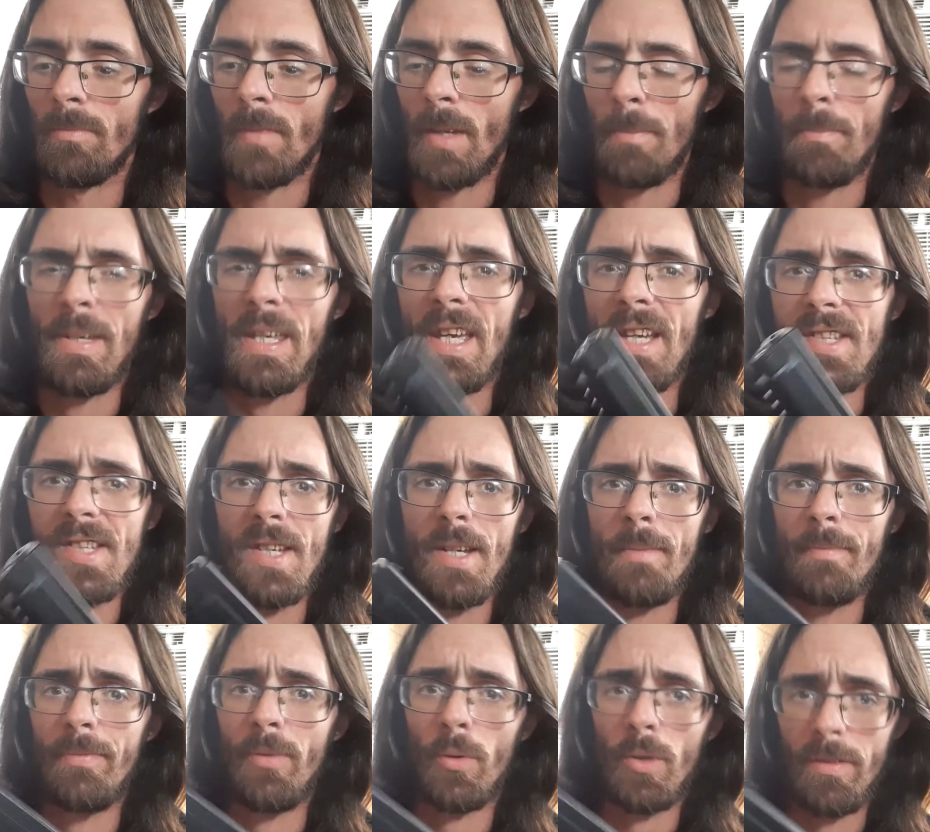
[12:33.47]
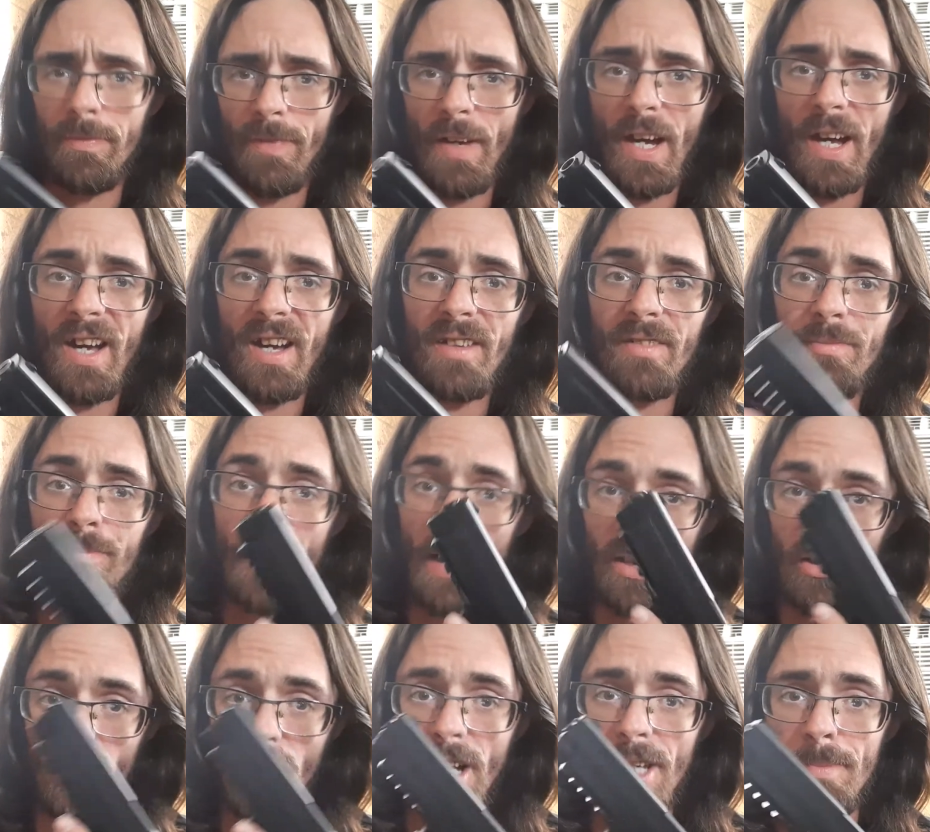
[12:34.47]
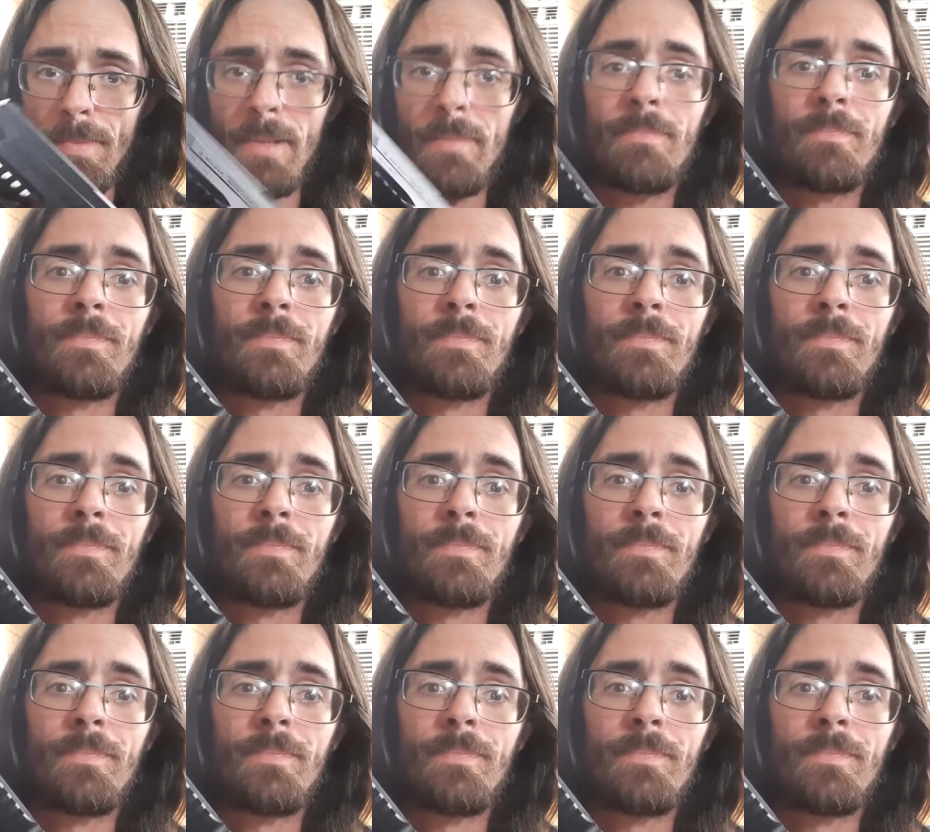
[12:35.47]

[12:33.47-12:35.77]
PSM 45 by Crosman,